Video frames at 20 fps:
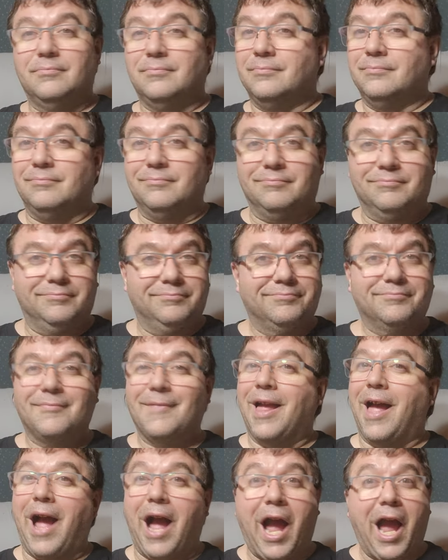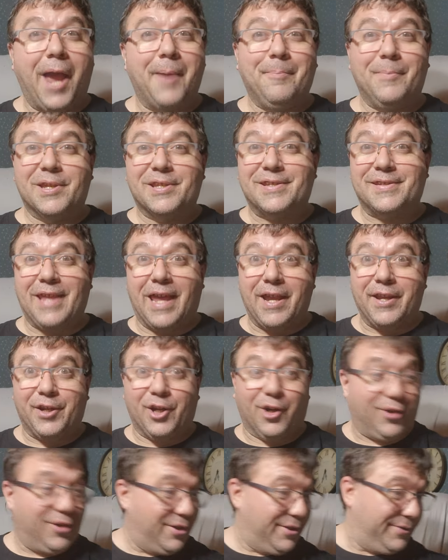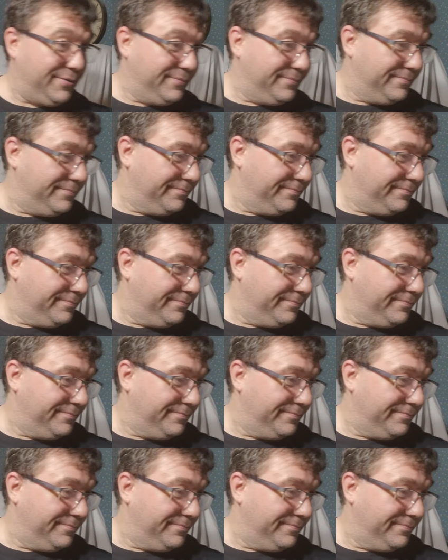Mm, I miss that yarn.